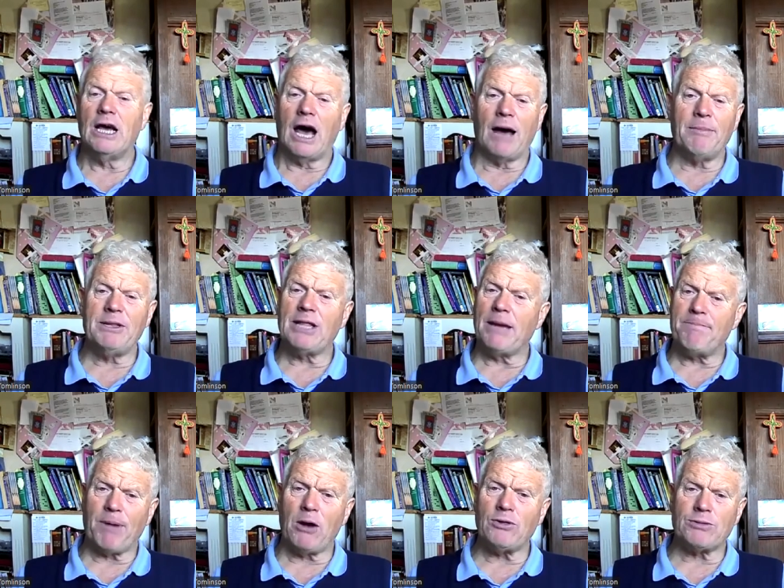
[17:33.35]
I mean, they
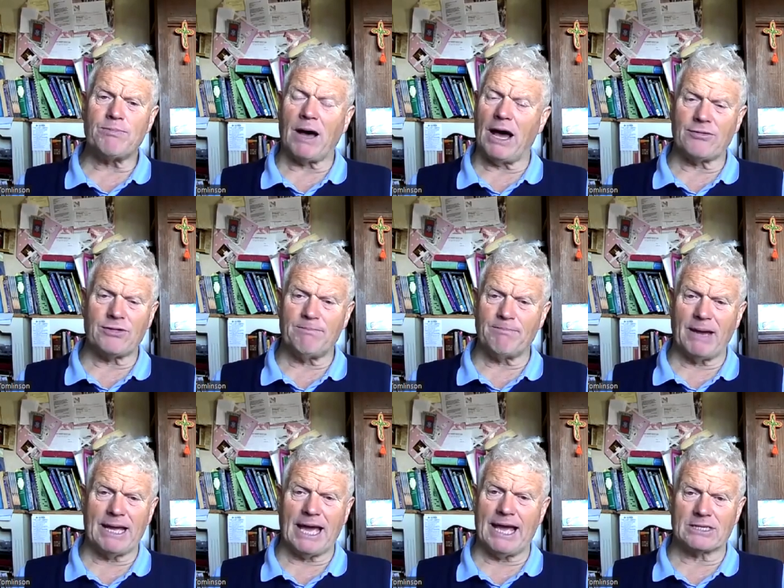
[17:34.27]
both, I think,
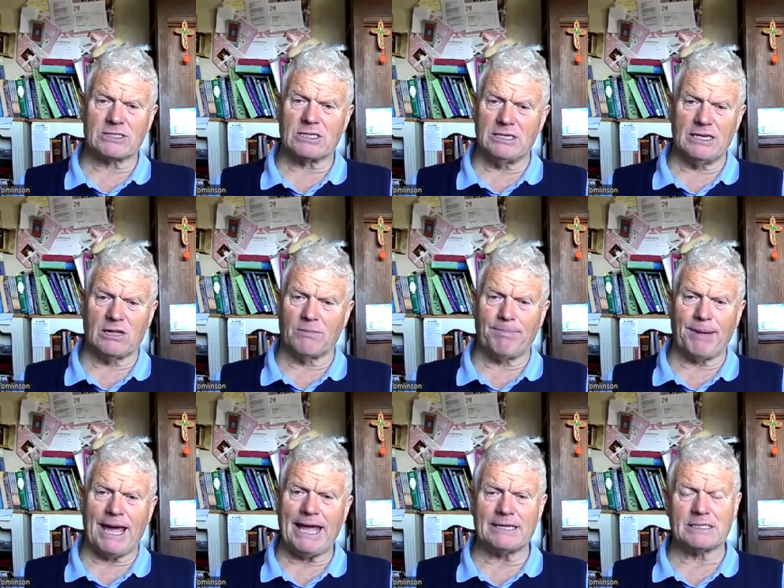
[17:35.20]
make excellent little
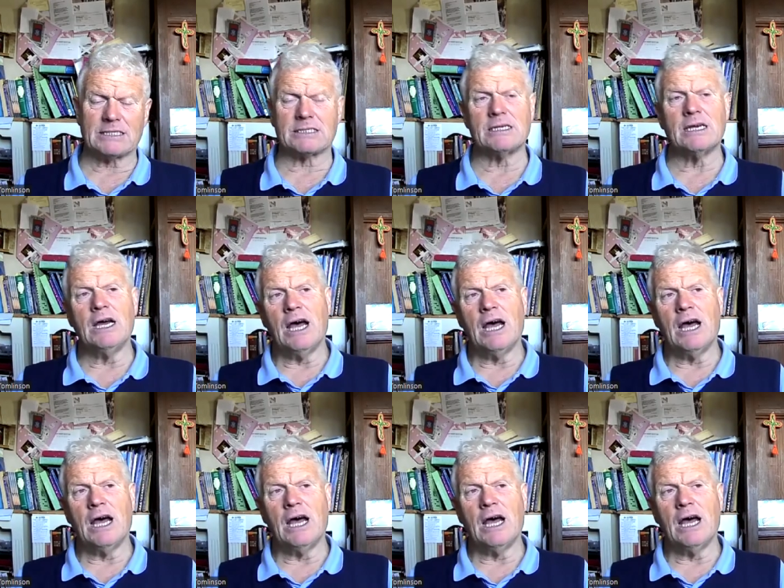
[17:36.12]
pets.